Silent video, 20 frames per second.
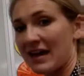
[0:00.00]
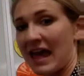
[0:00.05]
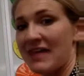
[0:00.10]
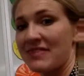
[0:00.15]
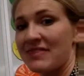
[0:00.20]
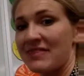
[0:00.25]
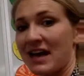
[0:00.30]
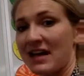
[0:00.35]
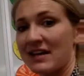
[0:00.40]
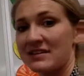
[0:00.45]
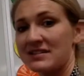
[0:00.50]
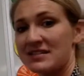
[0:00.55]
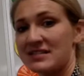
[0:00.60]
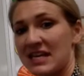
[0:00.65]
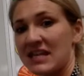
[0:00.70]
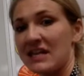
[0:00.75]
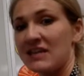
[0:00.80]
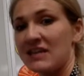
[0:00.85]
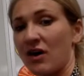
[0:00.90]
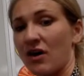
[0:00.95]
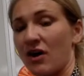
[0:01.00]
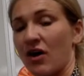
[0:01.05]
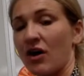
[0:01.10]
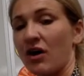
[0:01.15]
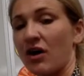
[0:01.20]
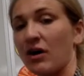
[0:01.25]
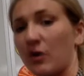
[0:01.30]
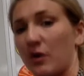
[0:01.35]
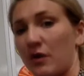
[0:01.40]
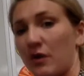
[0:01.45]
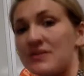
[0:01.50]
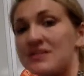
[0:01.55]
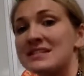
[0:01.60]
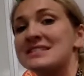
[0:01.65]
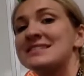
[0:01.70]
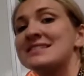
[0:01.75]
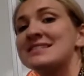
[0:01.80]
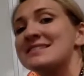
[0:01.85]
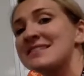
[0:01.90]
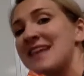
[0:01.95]
and that D and the R go in the
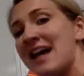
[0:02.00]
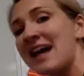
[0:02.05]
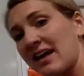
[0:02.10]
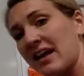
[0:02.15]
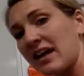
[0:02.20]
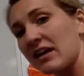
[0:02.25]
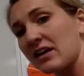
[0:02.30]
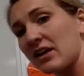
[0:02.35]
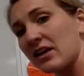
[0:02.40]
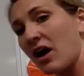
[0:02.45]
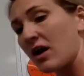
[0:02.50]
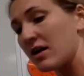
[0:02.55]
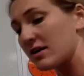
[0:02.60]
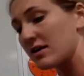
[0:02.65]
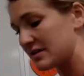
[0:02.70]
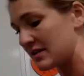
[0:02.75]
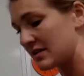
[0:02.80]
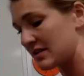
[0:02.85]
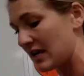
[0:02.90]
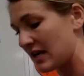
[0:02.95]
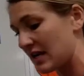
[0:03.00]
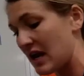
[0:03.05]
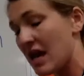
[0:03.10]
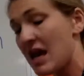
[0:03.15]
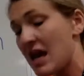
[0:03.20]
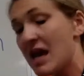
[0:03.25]
second consonant